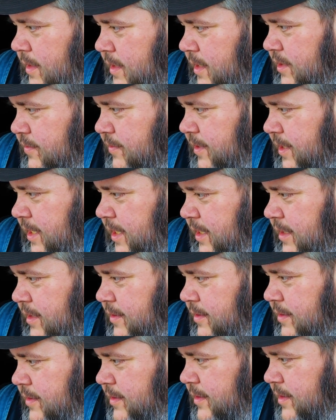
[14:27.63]
This one
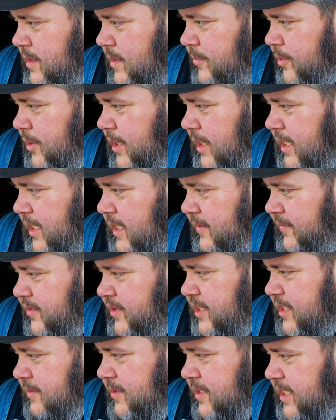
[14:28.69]
here, come on, I can't even
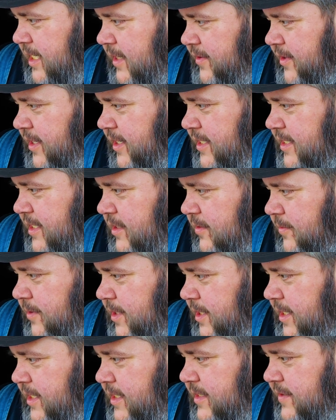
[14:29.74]
see what town that is. I know
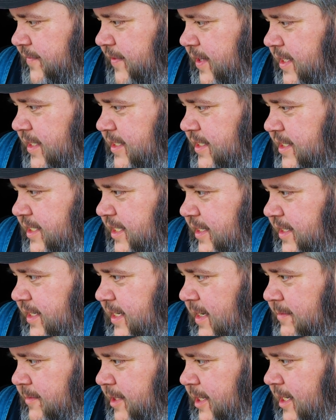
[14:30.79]
what it is if I just see the
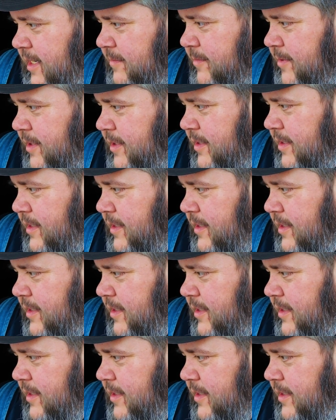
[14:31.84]
damn name.